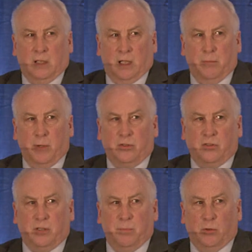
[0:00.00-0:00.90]
an
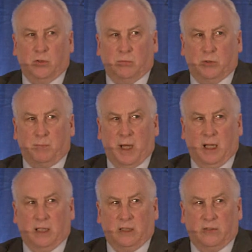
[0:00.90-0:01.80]
emergency motion was
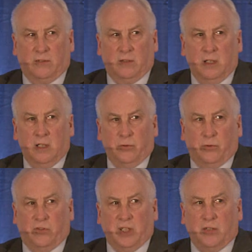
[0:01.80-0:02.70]
passed to
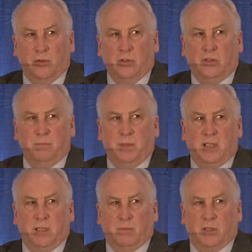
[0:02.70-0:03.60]
seek an urgent
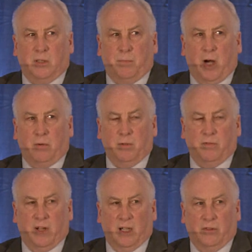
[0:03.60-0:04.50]
meeting with the Department
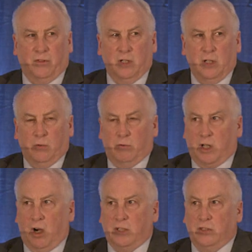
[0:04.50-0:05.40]
of Health
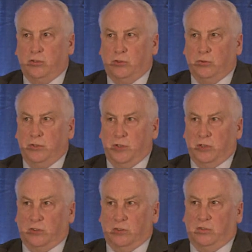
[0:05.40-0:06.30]
regarding student
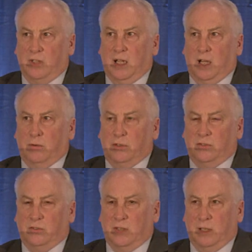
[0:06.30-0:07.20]
nurses'
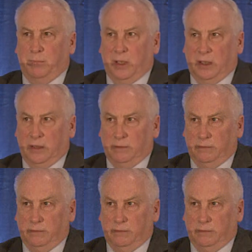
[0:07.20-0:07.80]
allowances and pay.